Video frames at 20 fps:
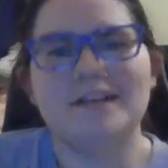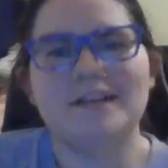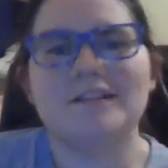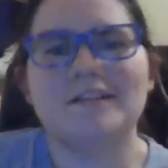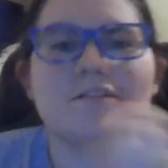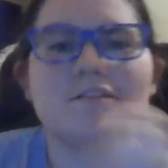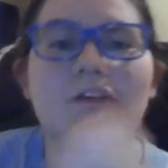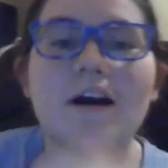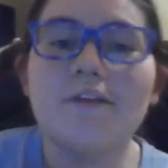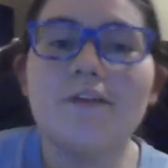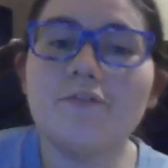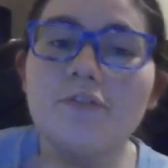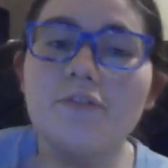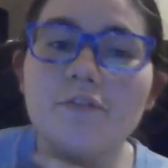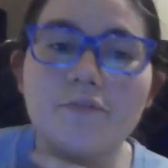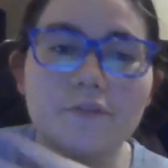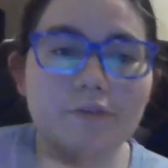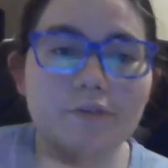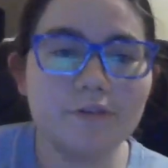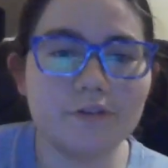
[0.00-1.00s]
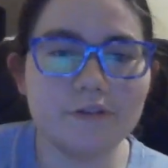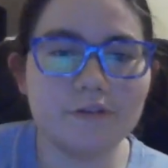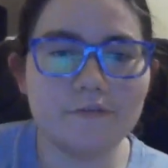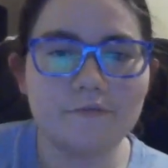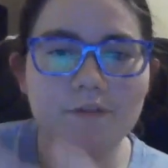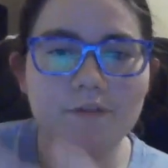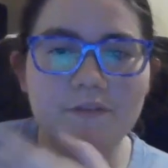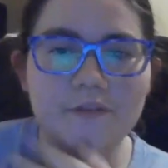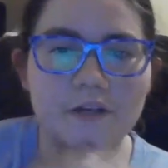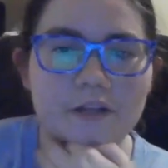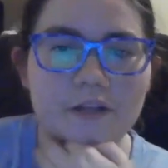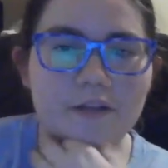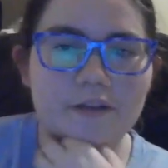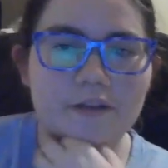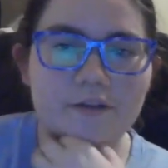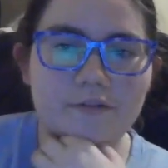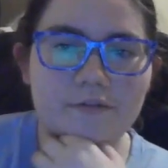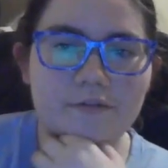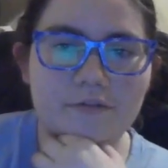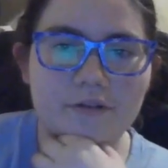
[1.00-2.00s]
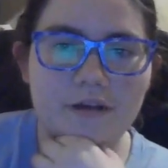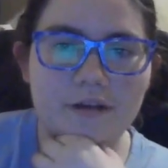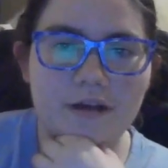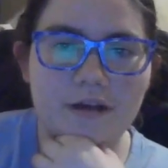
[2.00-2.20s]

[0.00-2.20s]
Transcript: So after a few years of living alone,